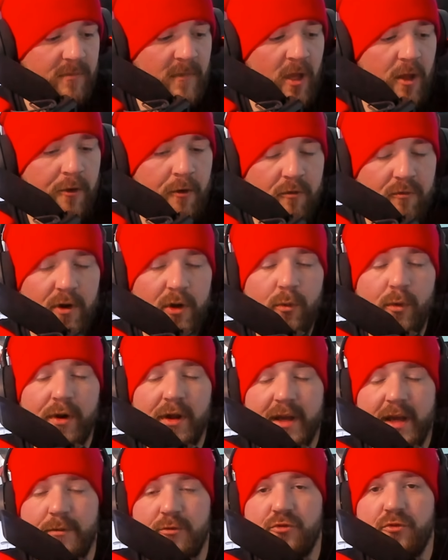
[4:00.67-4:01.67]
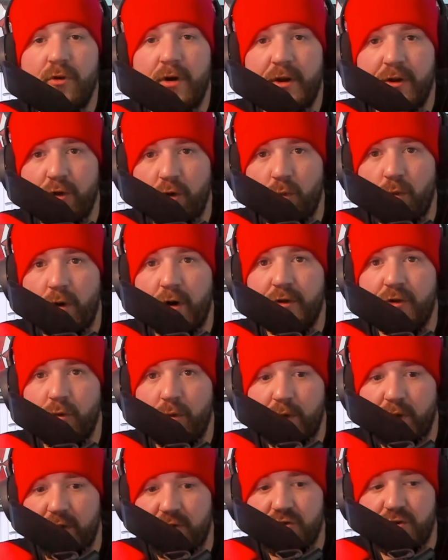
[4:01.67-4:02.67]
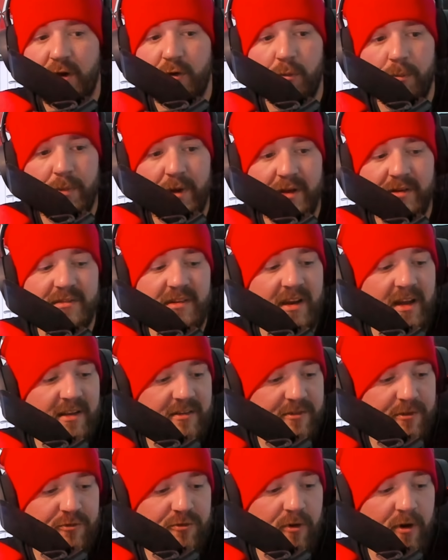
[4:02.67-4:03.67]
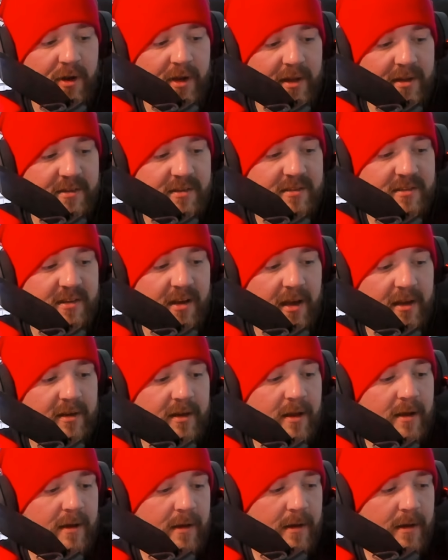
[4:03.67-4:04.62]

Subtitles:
And I really want to keep trying to do what I do on this channel best, and that's to try and entertain